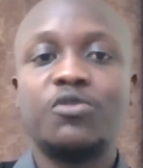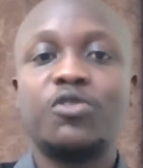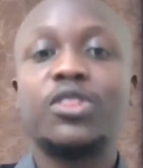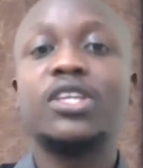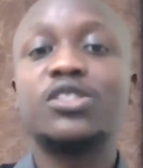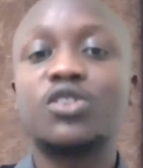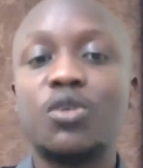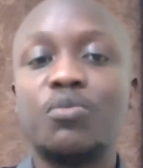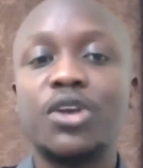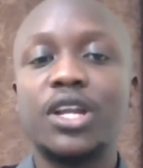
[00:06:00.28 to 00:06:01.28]
for this
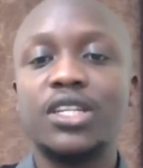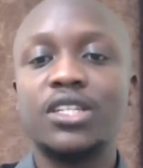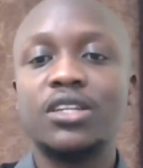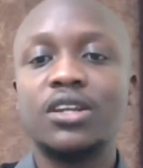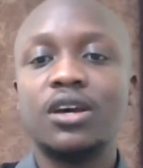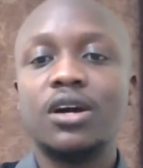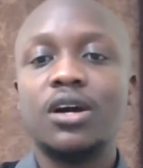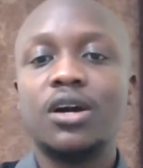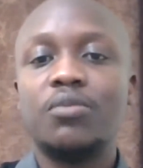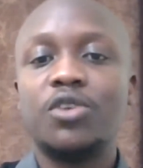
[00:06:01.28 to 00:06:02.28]
component
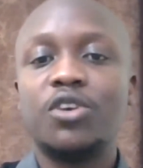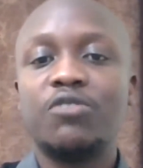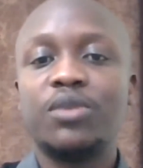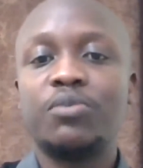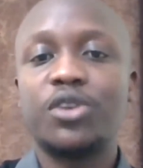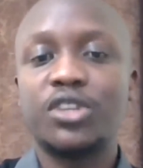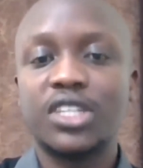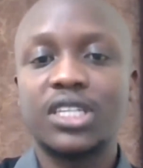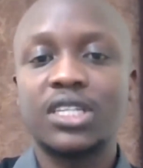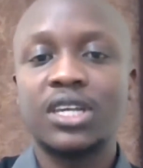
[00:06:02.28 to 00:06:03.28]
of the
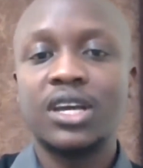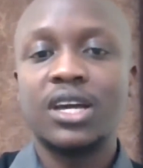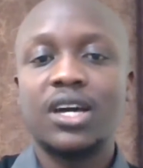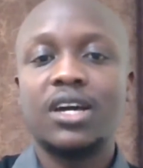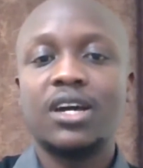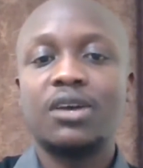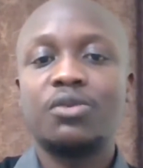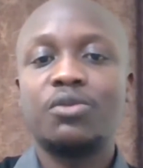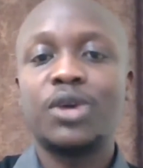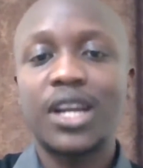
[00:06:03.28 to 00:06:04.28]
project.
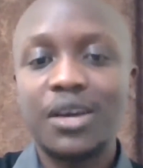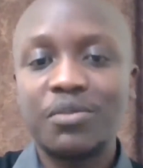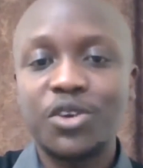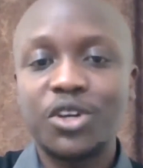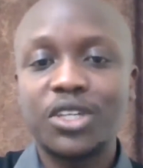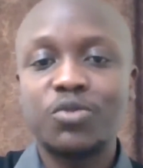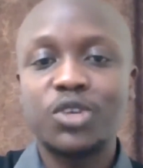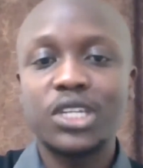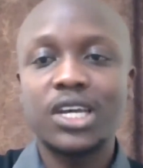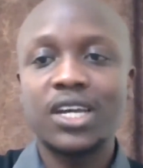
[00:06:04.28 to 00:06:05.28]
Welcome, Dr.
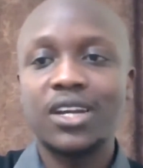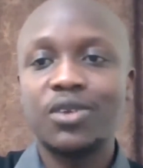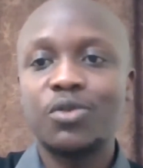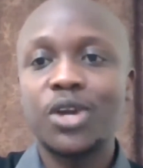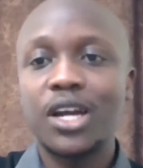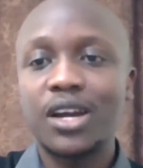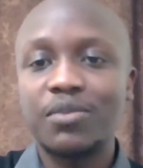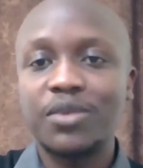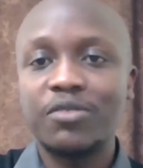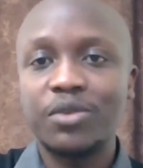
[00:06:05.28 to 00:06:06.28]
Mwita, and
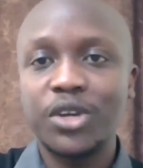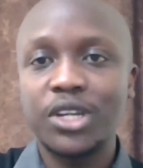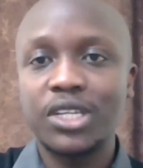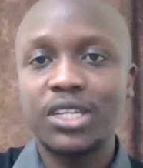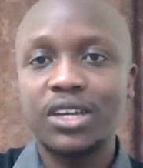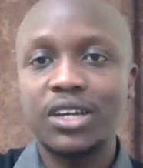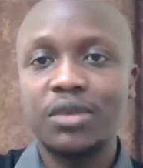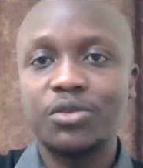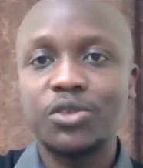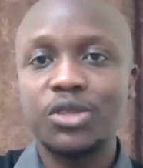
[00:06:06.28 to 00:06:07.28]
welcome everybody
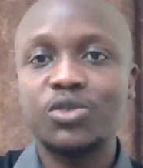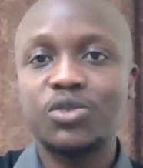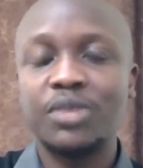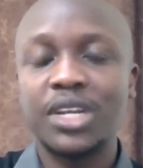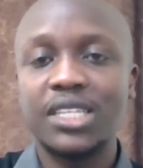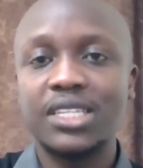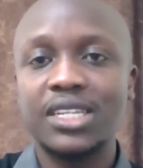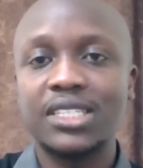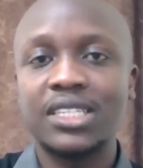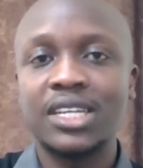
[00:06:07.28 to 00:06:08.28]
to this webinar
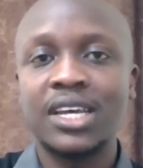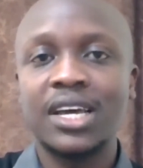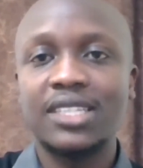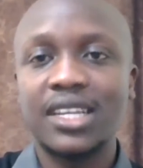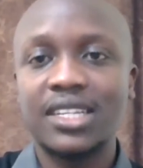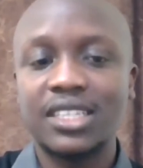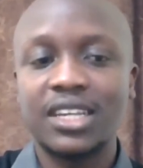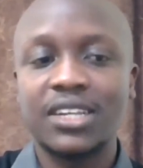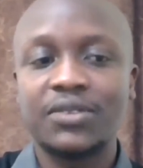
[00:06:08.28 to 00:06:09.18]
series. Asante.